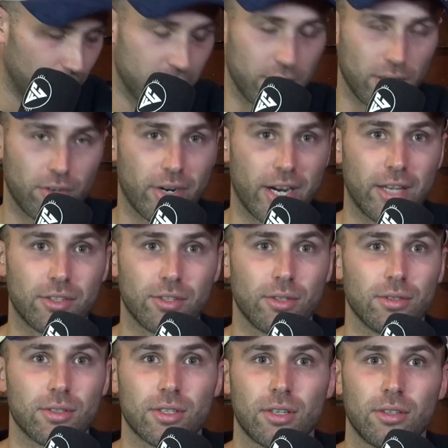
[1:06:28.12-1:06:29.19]
I've got this in grey
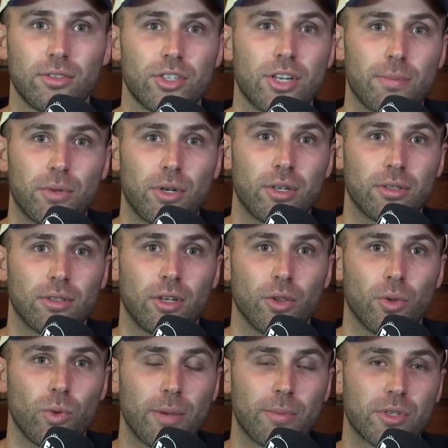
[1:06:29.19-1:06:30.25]
too. So jump on
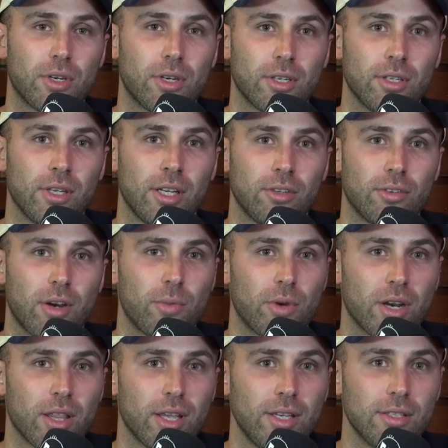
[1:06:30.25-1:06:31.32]
on the website and, and
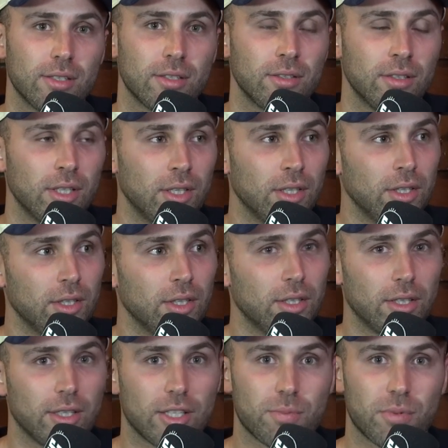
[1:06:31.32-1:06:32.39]
grab one of these, and
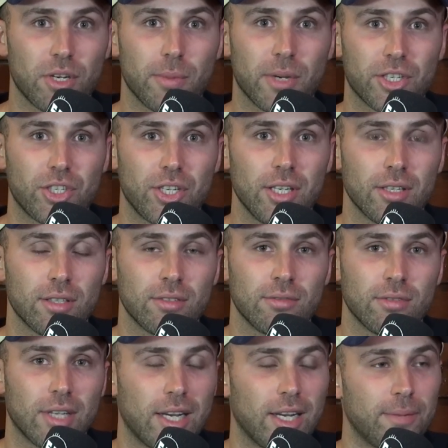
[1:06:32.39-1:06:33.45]
that's pretty much it.
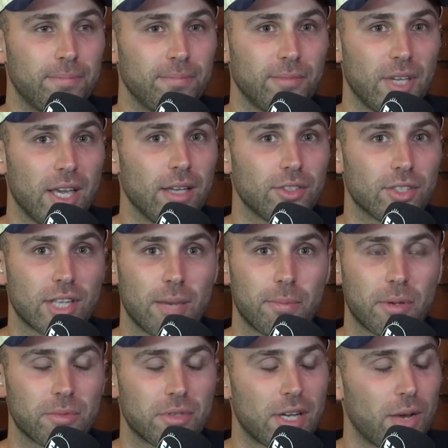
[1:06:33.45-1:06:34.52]
And um, yeah, just
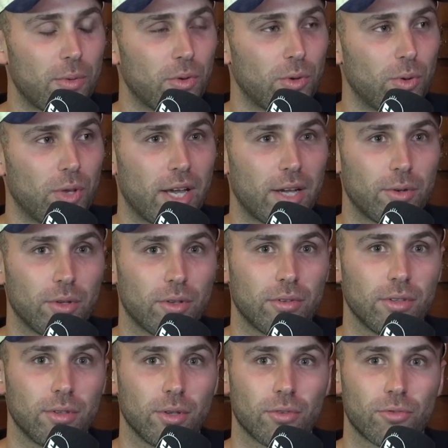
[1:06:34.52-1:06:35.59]
keep up to date with all that, all
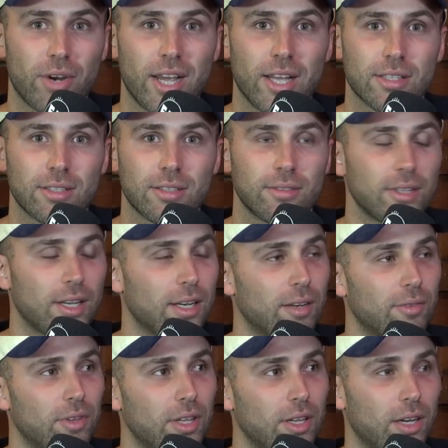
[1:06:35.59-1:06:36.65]
the all the rants and,
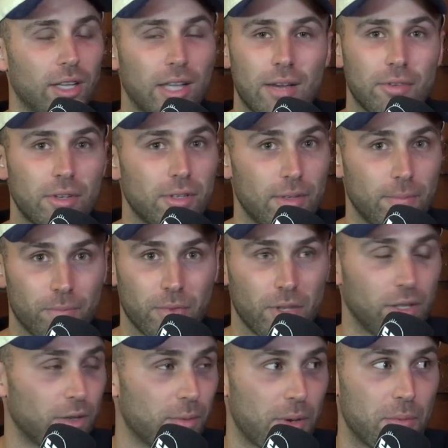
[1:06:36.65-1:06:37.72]
and everything. I love it.
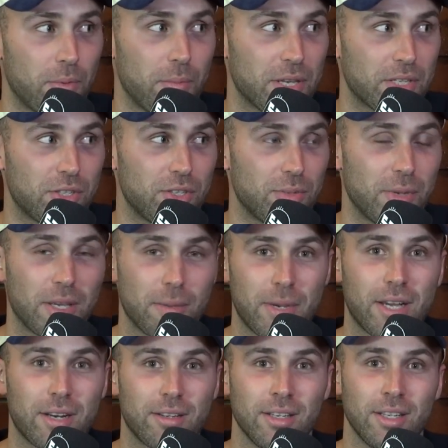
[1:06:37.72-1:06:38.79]
A lot of people messaging me
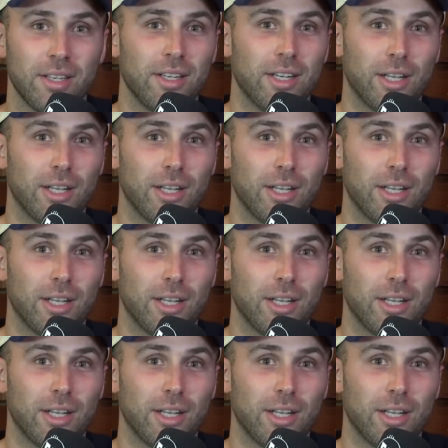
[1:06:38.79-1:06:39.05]
about it.